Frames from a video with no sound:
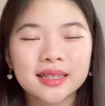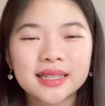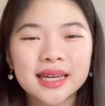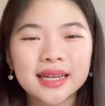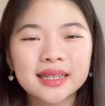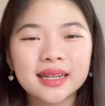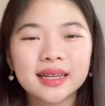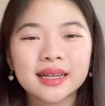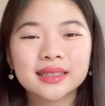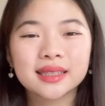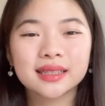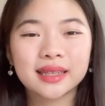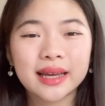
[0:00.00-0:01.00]
then
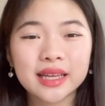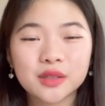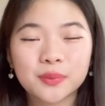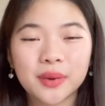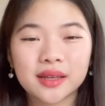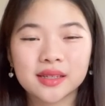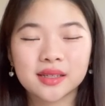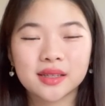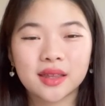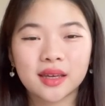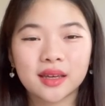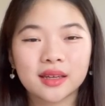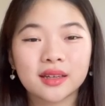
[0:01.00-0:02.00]
the next best
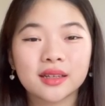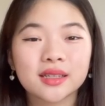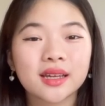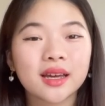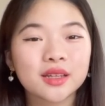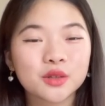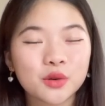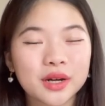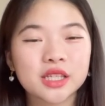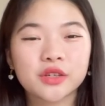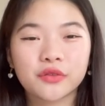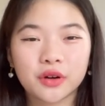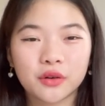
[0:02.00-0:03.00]
thing is
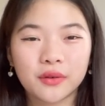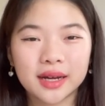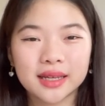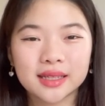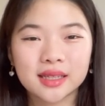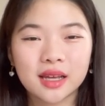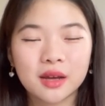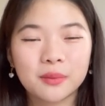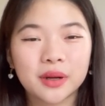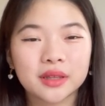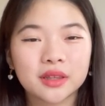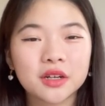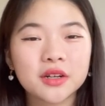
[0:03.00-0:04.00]
TransferWise,
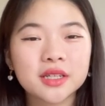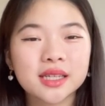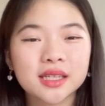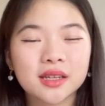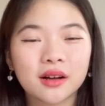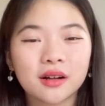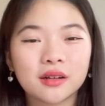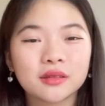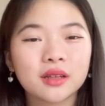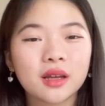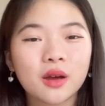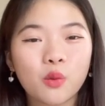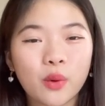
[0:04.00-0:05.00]
but they're just called
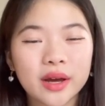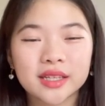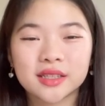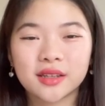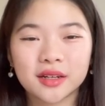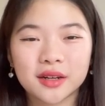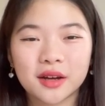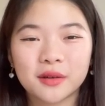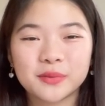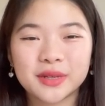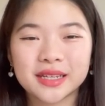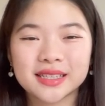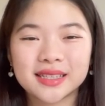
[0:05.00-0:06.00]
Wise dot com
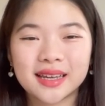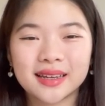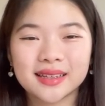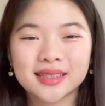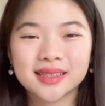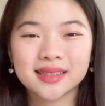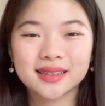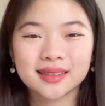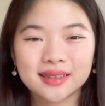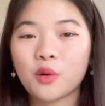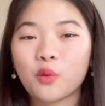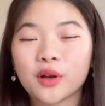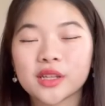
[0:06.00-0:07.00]
these days.
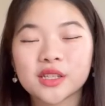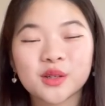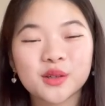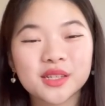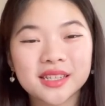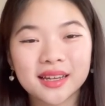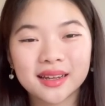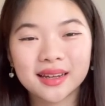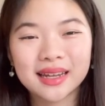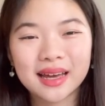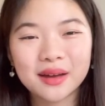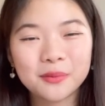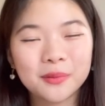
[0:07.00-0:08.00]
Once you set it
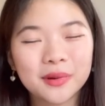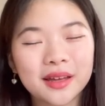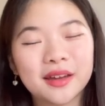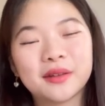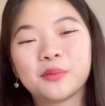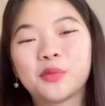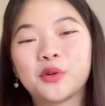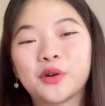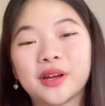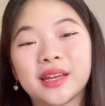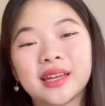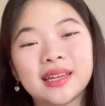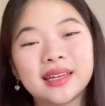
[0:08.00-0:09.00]
up, and
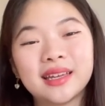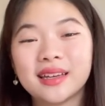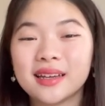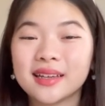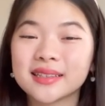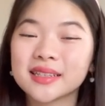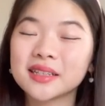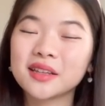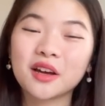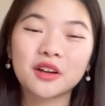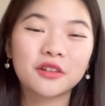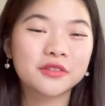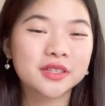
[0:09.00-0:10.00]
boy, it's a
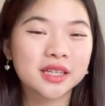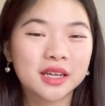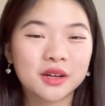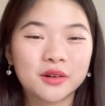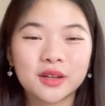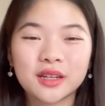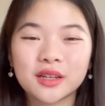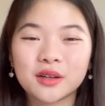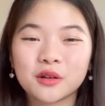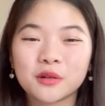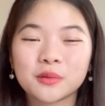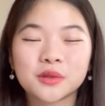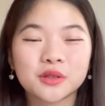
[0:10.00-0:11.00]
lot of security
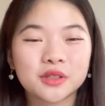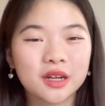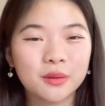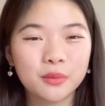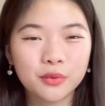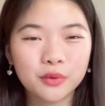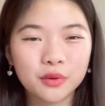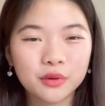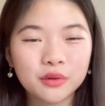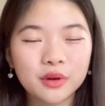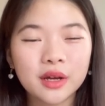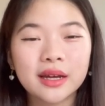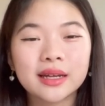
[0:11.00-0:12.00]
hoops to jump
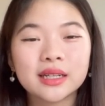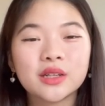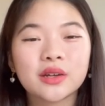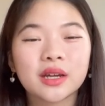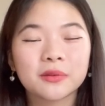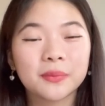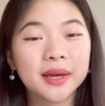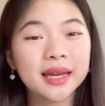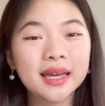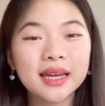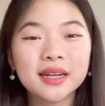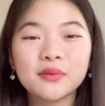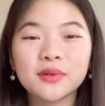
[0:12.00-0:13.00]
through. You can pay
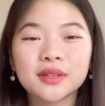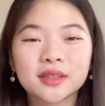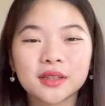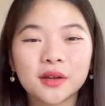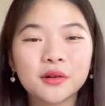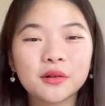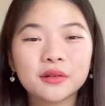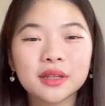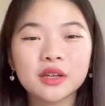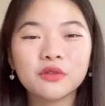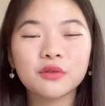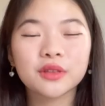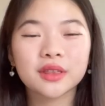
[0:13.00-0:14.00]
anyone locally
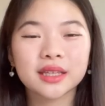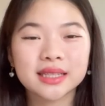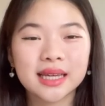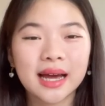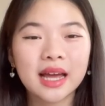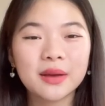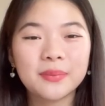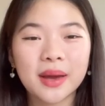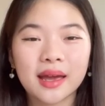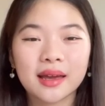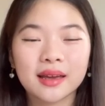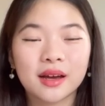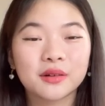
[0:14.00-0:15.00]
with a Thai
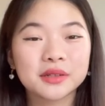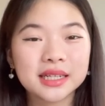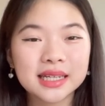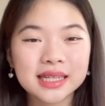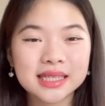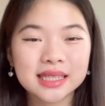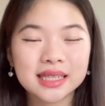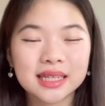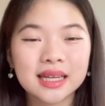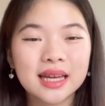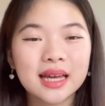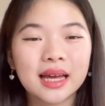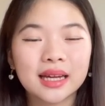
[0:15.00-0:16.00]
bank account
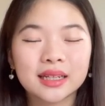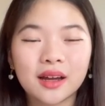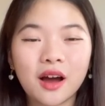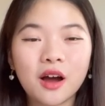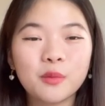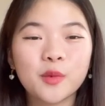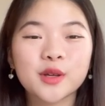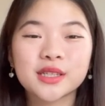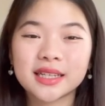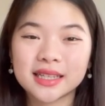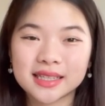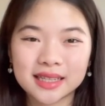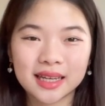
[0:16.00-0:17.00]
easily and almost
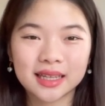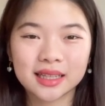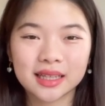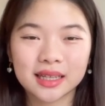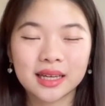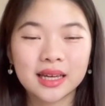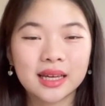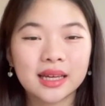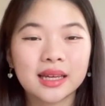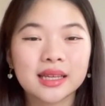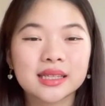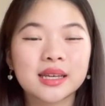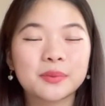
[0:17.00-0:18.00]
instantly,
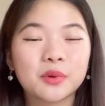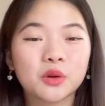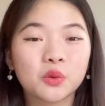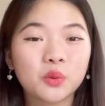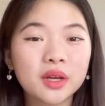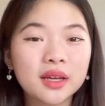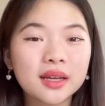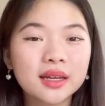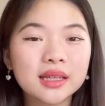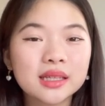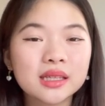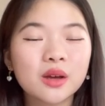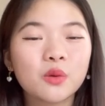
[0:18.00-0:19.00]
except on
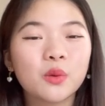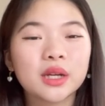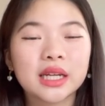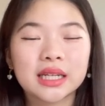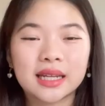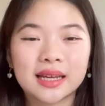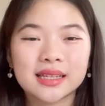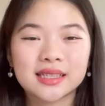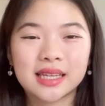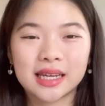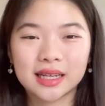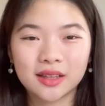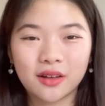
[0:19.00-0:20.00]
weekends when it does
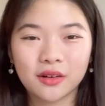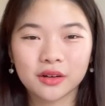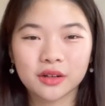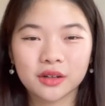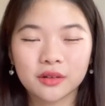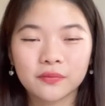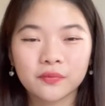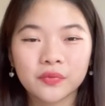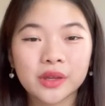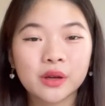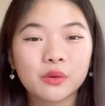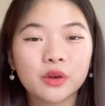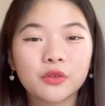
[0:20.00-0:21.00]
take longer.
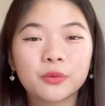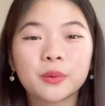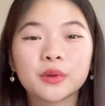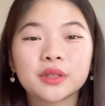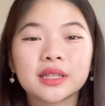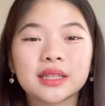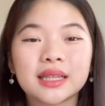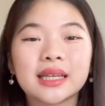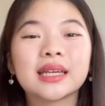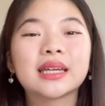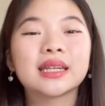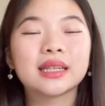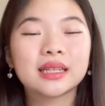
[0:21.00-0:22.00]
We've put the link
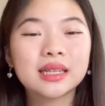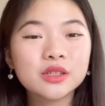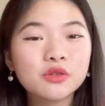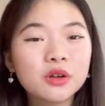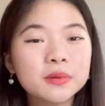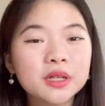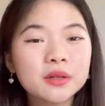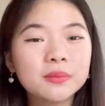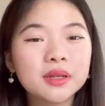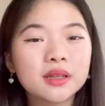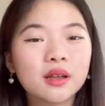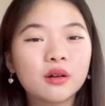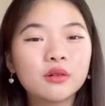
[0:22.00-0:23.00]
in the description
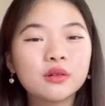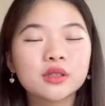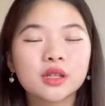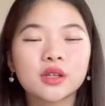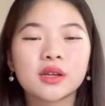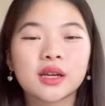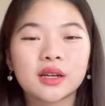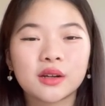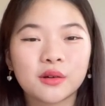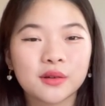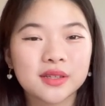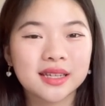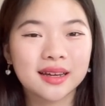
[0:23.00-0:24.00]
below so you can
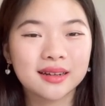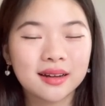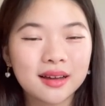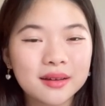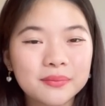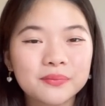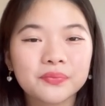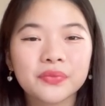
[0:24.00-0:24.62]
go sign up.